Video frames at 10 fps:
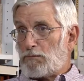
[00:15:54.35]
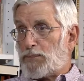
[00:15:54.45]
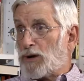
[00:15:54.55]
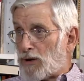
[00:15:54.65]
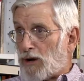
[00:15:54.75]

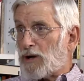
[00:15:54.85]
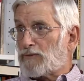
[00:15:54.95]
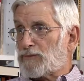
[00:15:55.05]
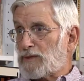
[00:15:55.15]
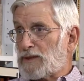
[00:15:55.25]
put
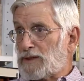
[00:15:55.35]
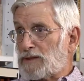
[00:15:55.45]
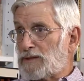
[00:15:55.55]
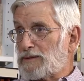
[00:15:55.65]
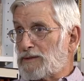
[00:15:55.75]
off or
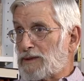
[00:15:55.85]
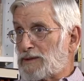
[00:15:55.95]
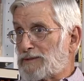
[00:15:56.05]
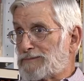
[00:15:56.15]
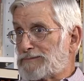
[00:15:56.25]
indeed
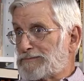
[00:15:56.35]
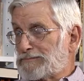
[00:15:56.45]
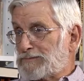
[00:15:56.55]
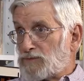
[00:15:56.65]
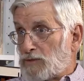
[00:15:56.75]
um,
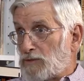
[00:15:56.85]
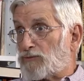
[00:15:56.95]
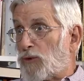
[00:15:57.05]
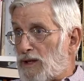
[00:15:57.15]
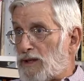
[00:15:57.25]

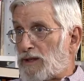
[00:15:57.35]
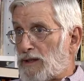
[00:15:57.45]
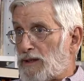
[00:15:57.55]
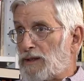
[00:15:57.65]
avoided